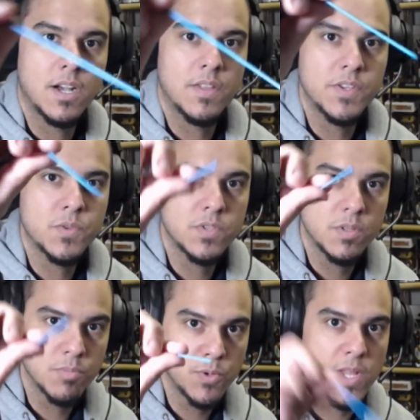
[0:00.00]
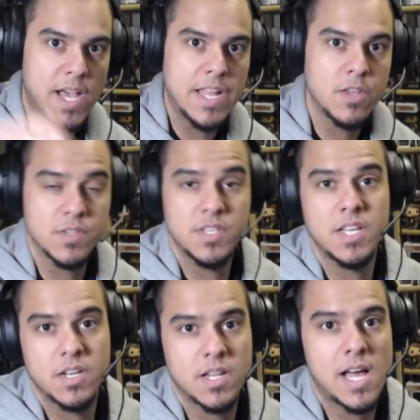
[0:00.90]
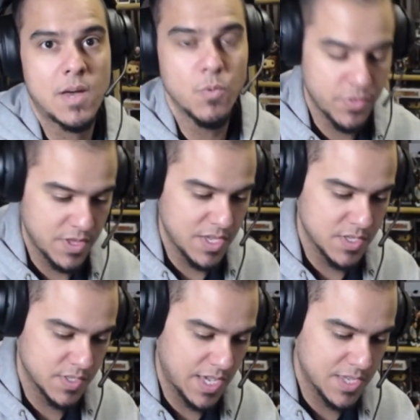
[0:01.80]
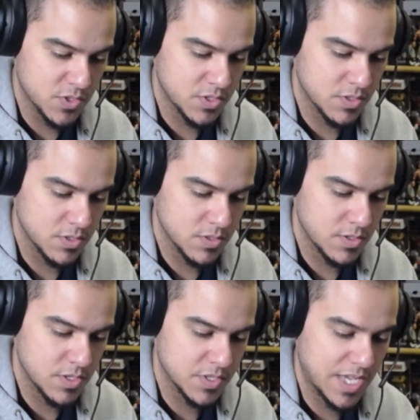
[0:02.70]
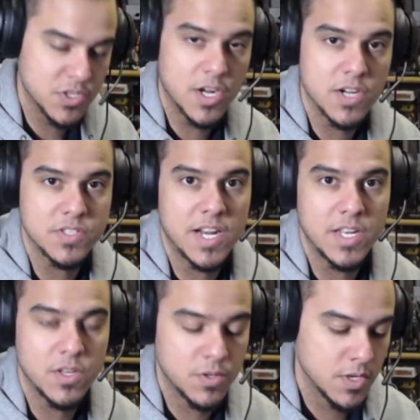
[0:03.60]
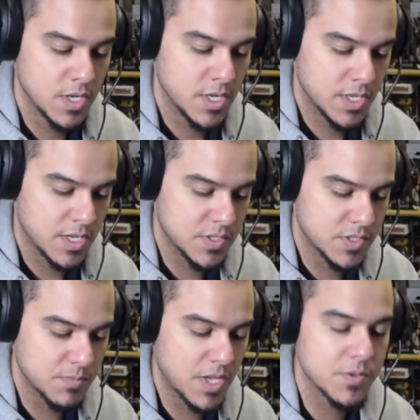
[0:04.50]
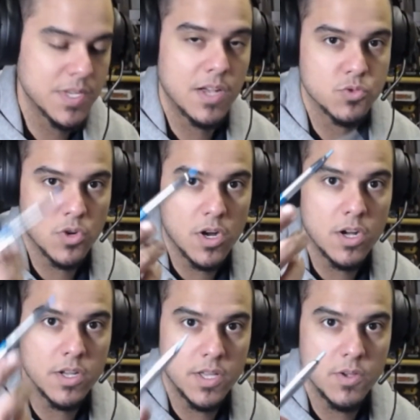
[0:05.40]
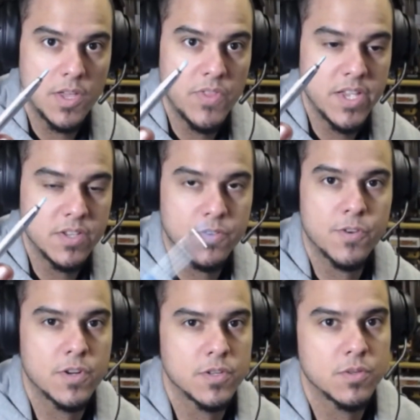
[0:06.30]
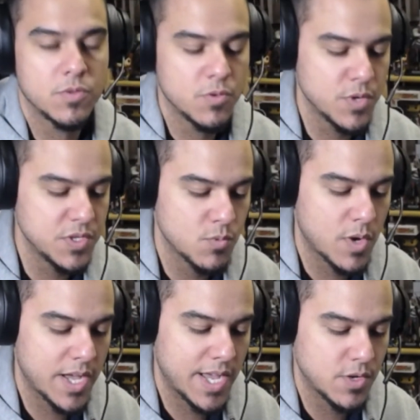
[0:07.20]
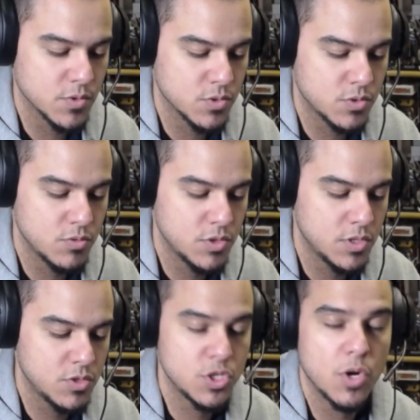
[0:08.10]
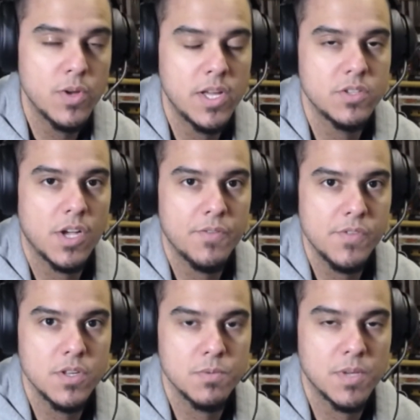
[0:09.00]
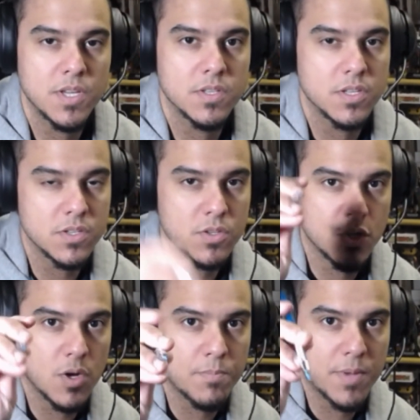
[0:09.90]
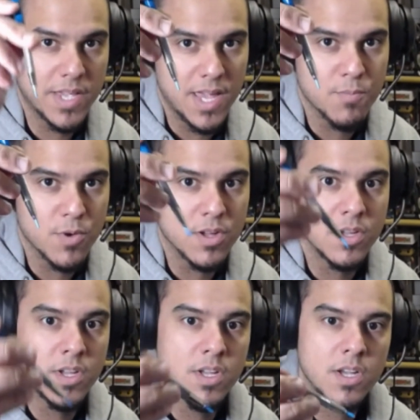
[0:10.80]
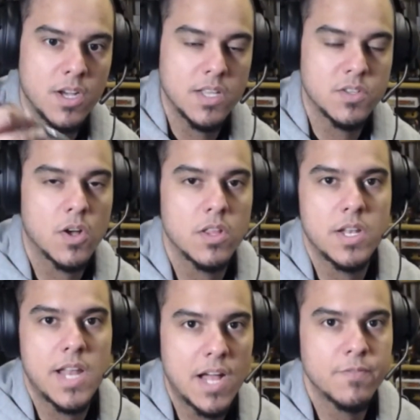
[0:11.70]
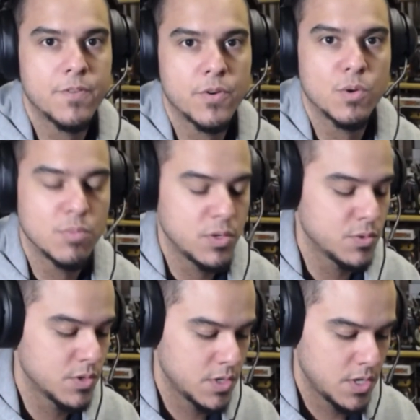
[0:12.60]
This one's the blue line. You've seen it a lot with the sketch cards that I do, because sometimes I'll draw in this first. The reason why I don't show it as often is because it doesn't show up on camera. It's called a non-photo blue.